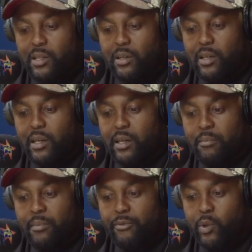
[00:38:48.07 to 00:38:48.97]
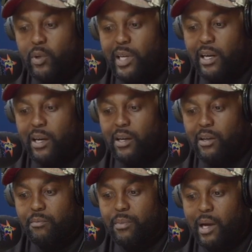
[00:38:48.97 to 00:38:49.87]
Mm-hmm. Um, if you look at
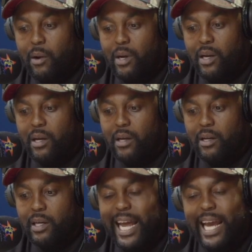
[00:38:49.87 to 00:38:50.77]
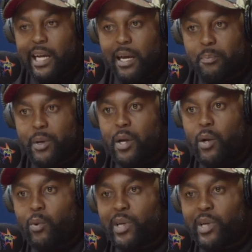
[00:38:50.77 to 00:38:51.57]
our our lineup, mm-hmm.